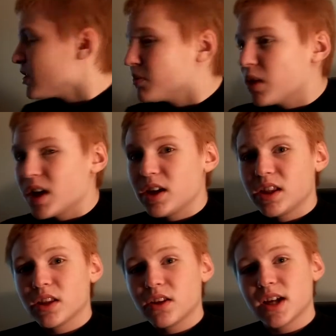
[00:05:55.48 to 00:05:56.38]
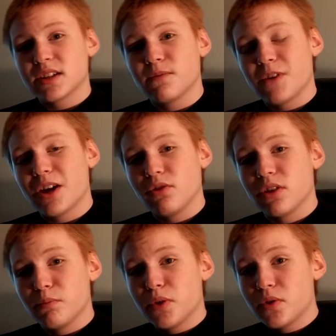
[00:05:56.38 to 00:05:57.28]
supply and the last and final
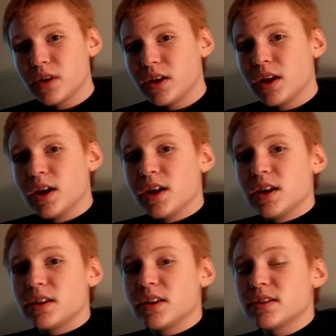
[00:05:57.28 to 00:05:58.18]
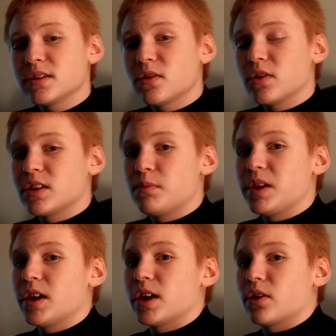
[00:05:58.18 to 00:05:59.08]
component, this is going to
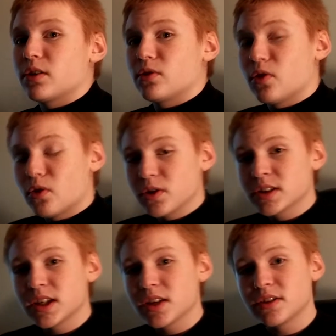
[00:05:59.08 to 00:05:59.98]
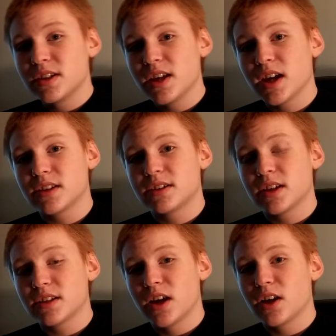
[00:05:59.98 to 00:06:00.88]
be a Corsair
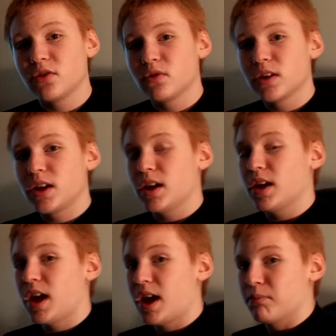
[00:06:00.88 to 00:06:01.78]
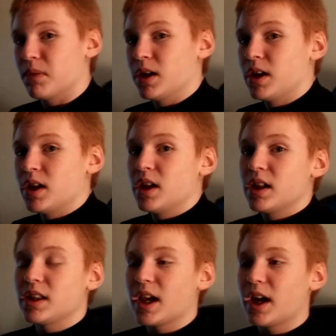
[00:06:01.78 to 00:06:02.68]
CX600M.
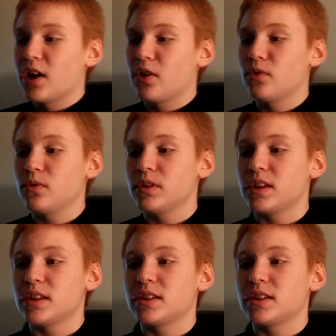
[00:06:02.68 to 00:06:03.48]
Now, the